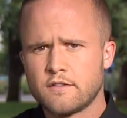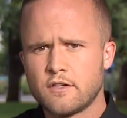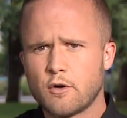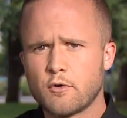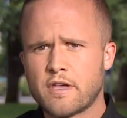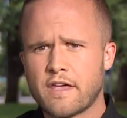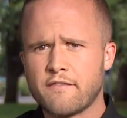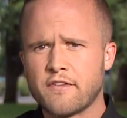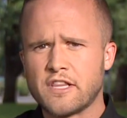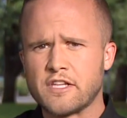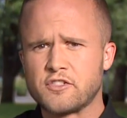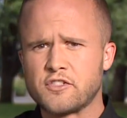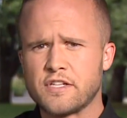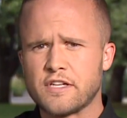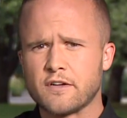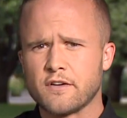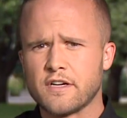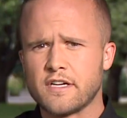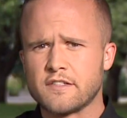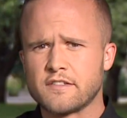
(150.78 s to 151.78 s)
So given the
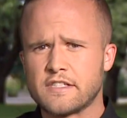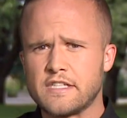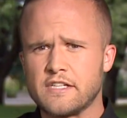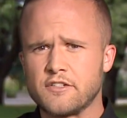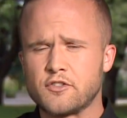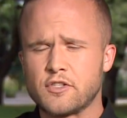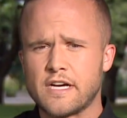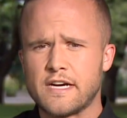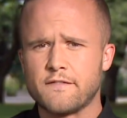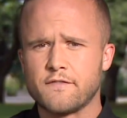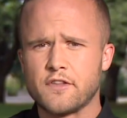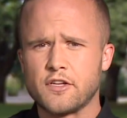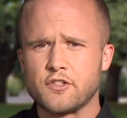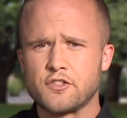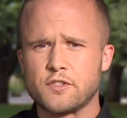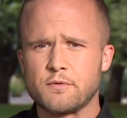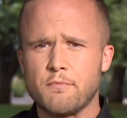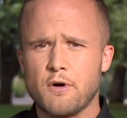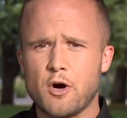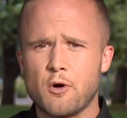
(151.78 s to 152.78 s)
seriousness of
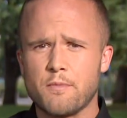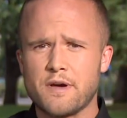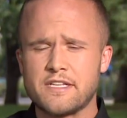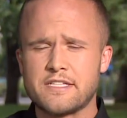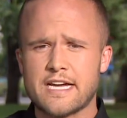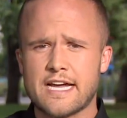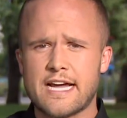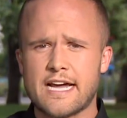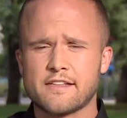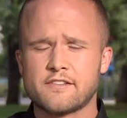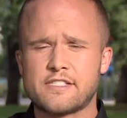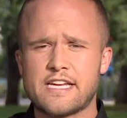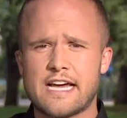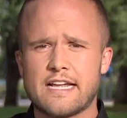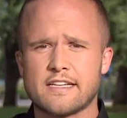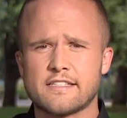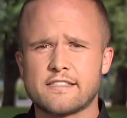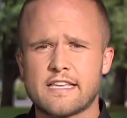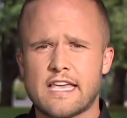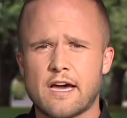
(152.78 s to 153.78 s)
this moment, I asked
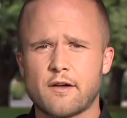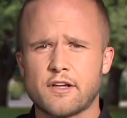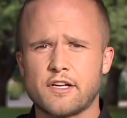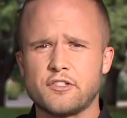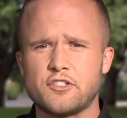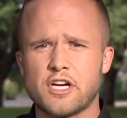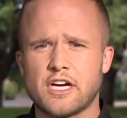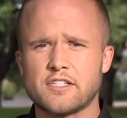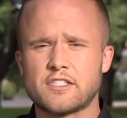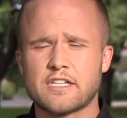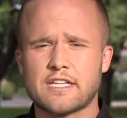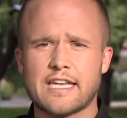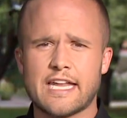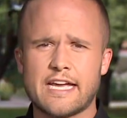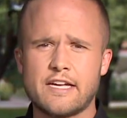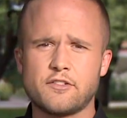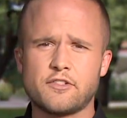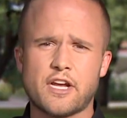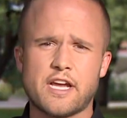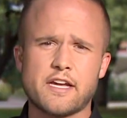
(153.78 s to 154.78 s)
Dallas County Judge
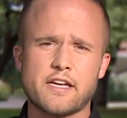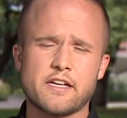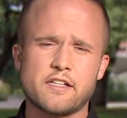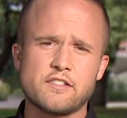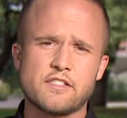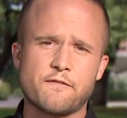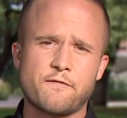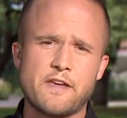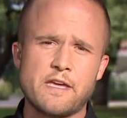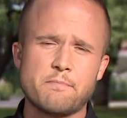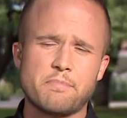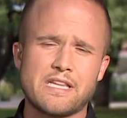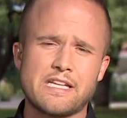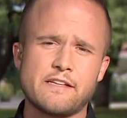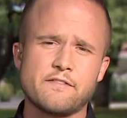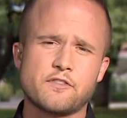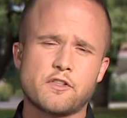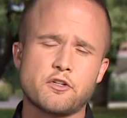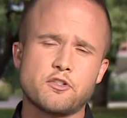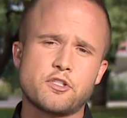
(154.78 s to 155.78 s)
Clay Jenkins if he
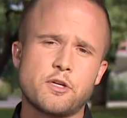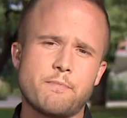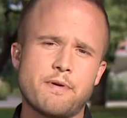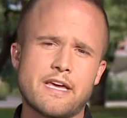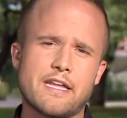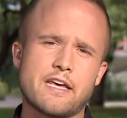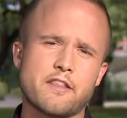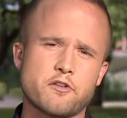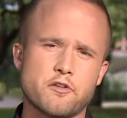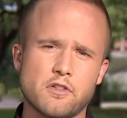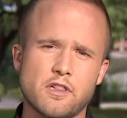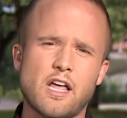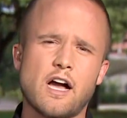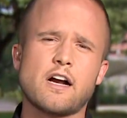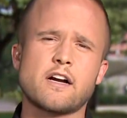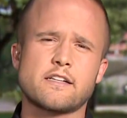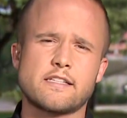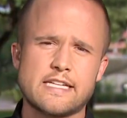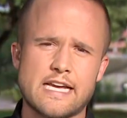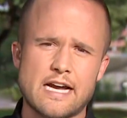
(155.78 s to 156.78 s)
believes there should be another
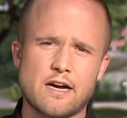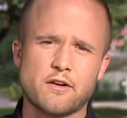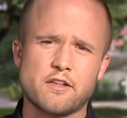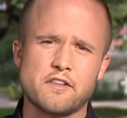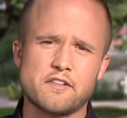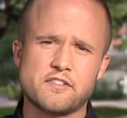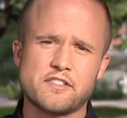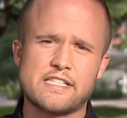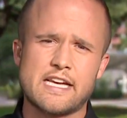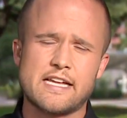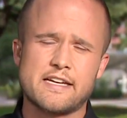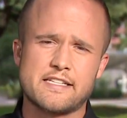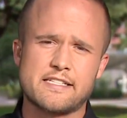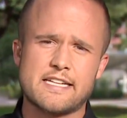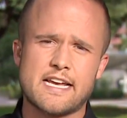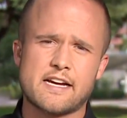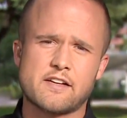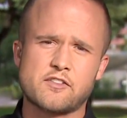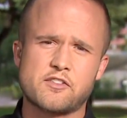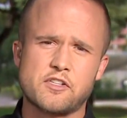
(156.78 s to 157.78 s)
lockdown in the state
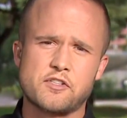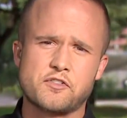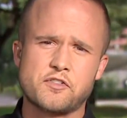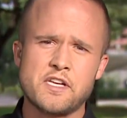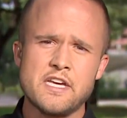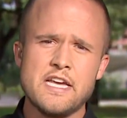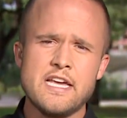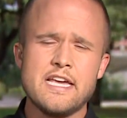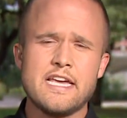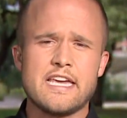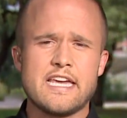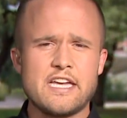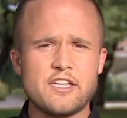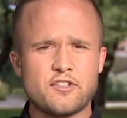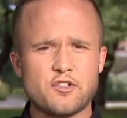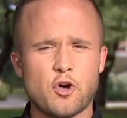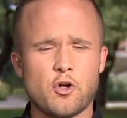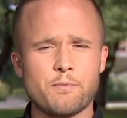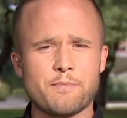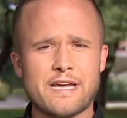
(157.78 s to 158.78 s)
of Texas.
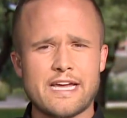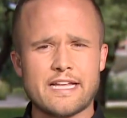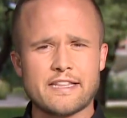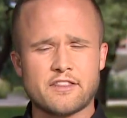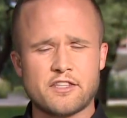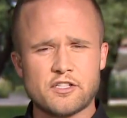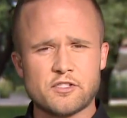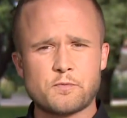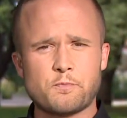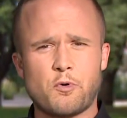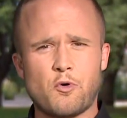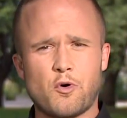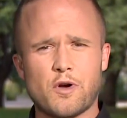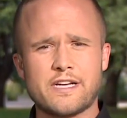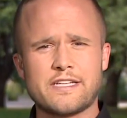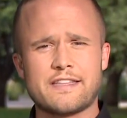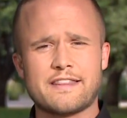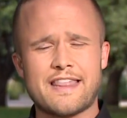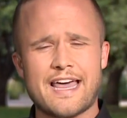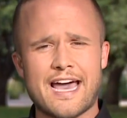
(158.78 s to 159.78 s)
He told me at this
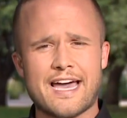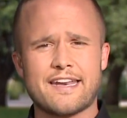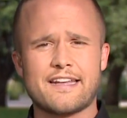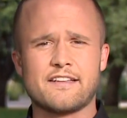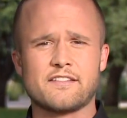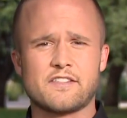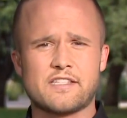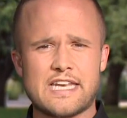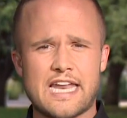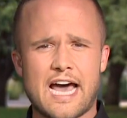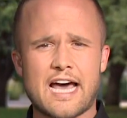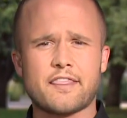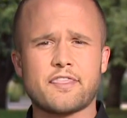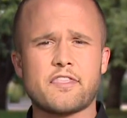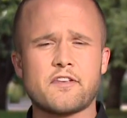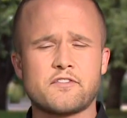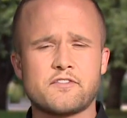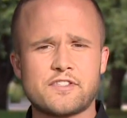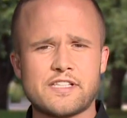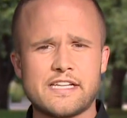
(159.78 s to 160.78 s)
point that is
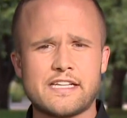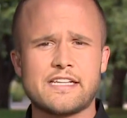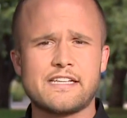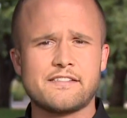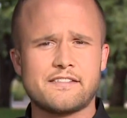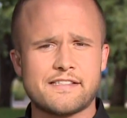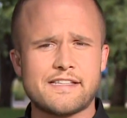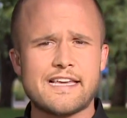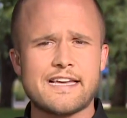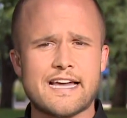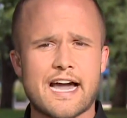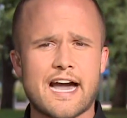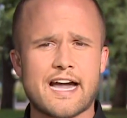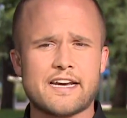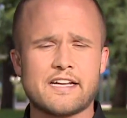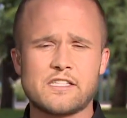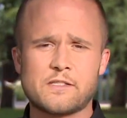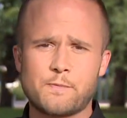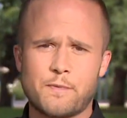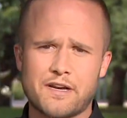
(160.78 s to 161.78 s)
not the CDC
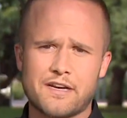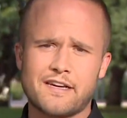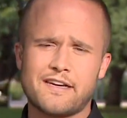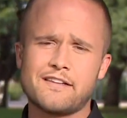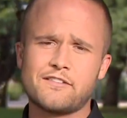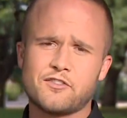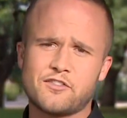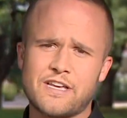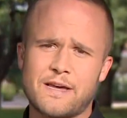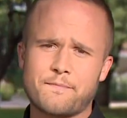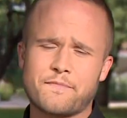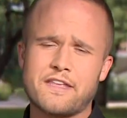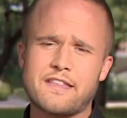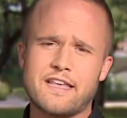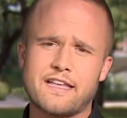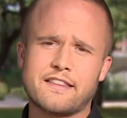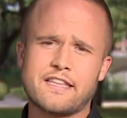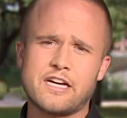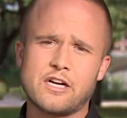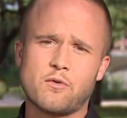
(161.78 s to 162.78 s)
guidance, but it is
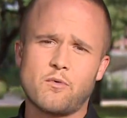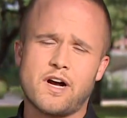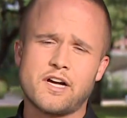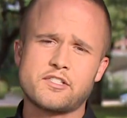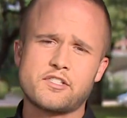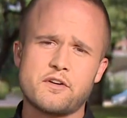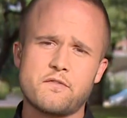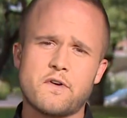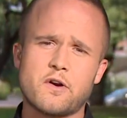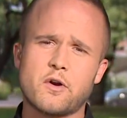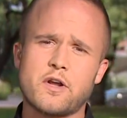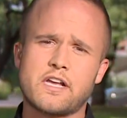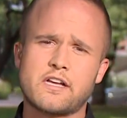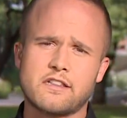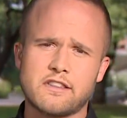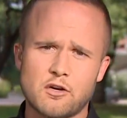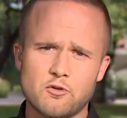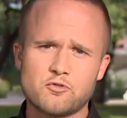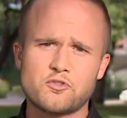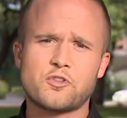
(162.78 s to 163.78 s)
something that they are watching very
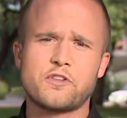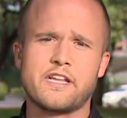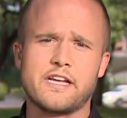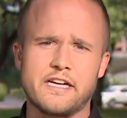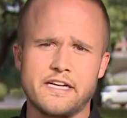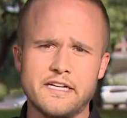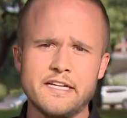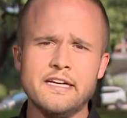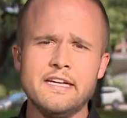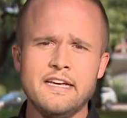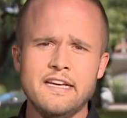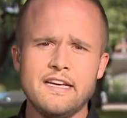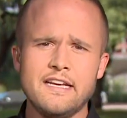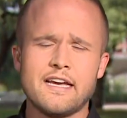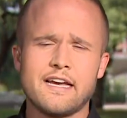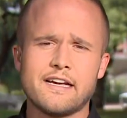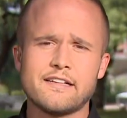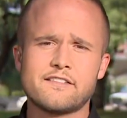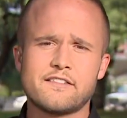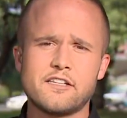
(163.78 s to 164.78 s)
closely
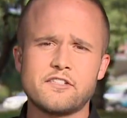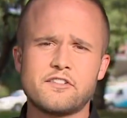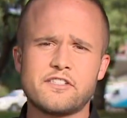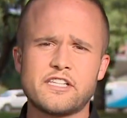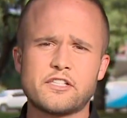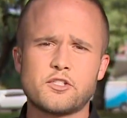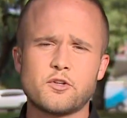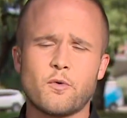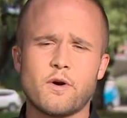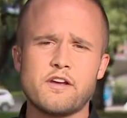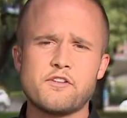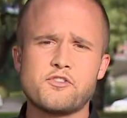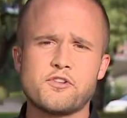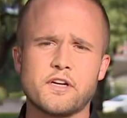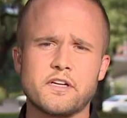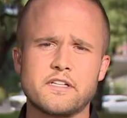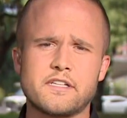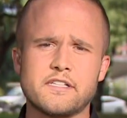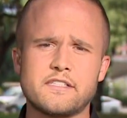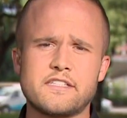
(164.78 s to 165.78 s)
as this
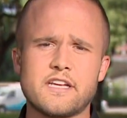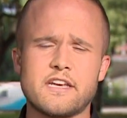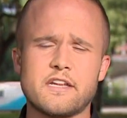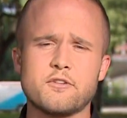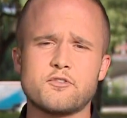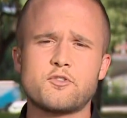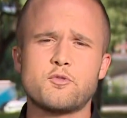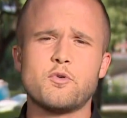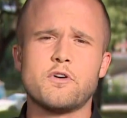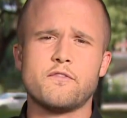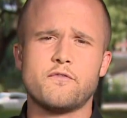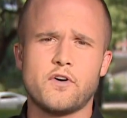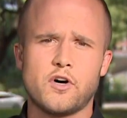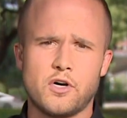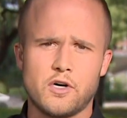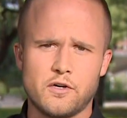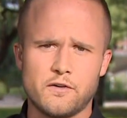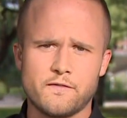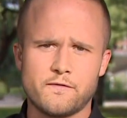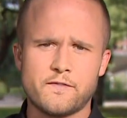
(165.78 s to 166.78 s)
situation continues to
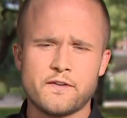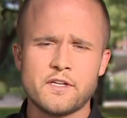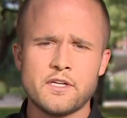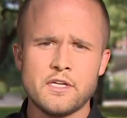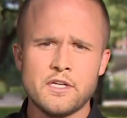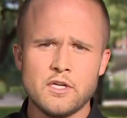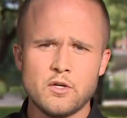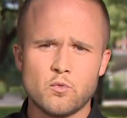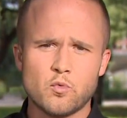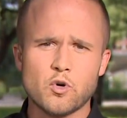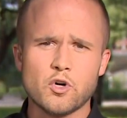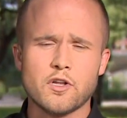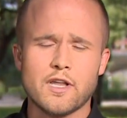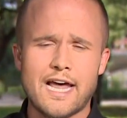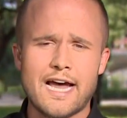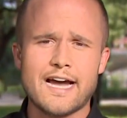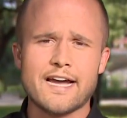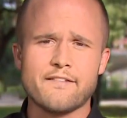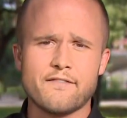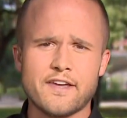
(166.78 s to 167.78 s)
evolve. We're
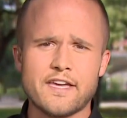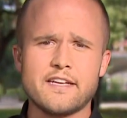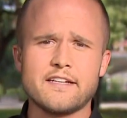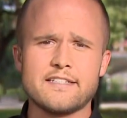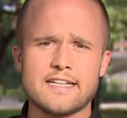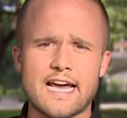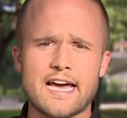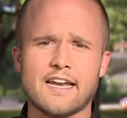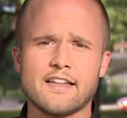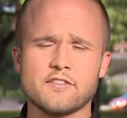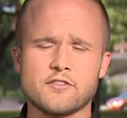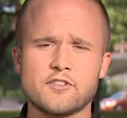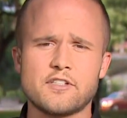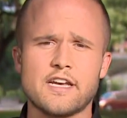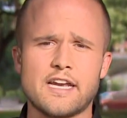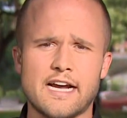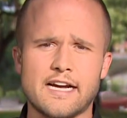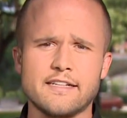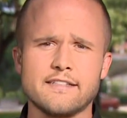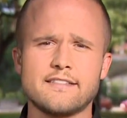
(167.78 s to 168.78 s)
live in Dallas
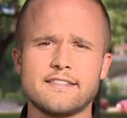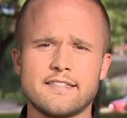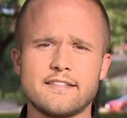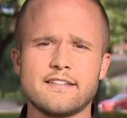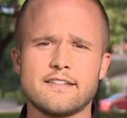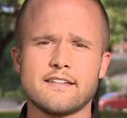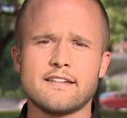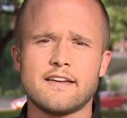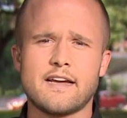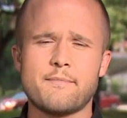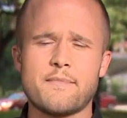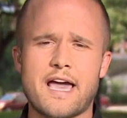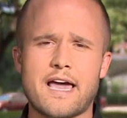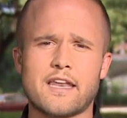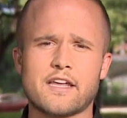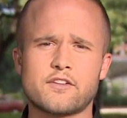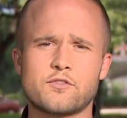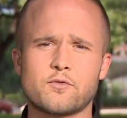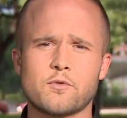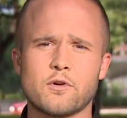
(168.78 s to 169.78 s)
tonight. I'm
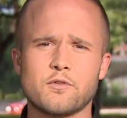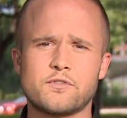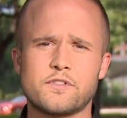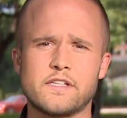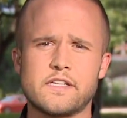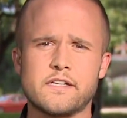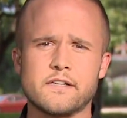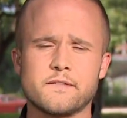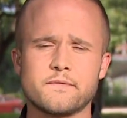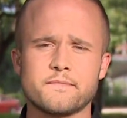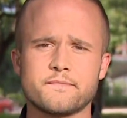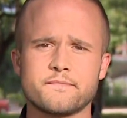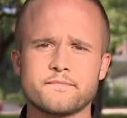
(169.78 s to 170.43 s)
Alex Rozier.